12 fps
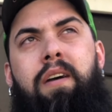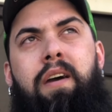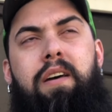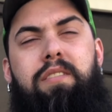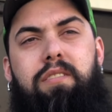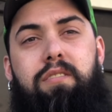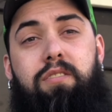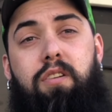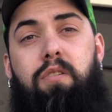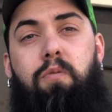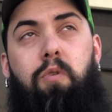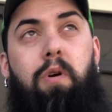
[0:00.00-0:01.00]
as it's
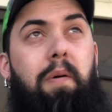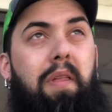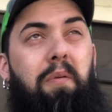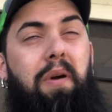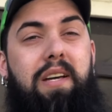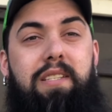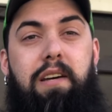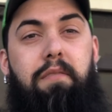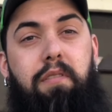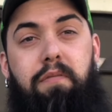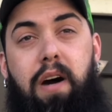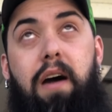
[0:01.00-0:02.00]
starting to warm up. I think we got
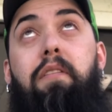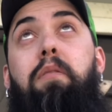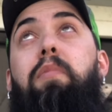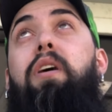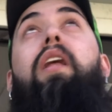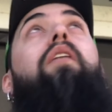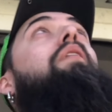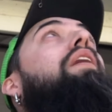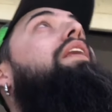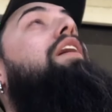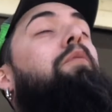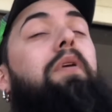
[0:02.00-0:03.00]
75 on Monday. Right
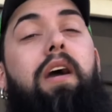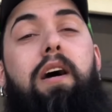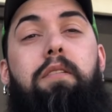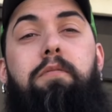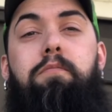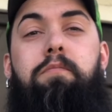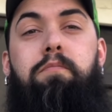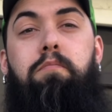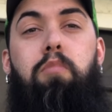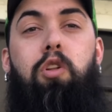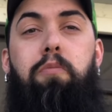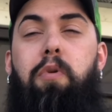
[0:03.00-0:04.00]
now we got
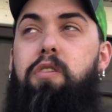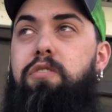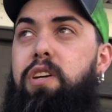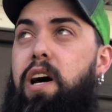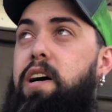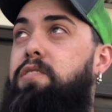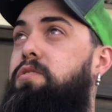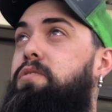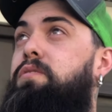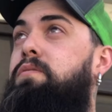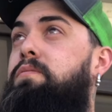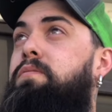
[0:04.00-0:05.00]
bluebird skies.
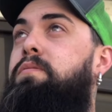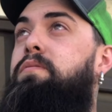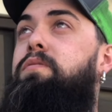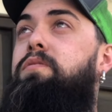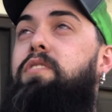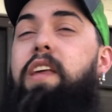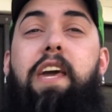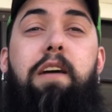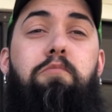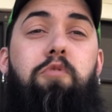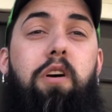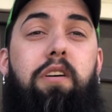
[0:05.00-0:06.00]
There's
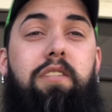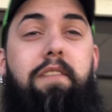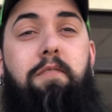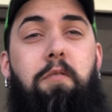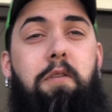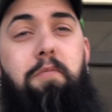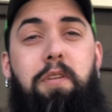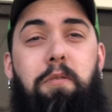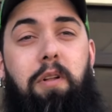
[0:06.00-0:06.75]
chemtrails everywhere but no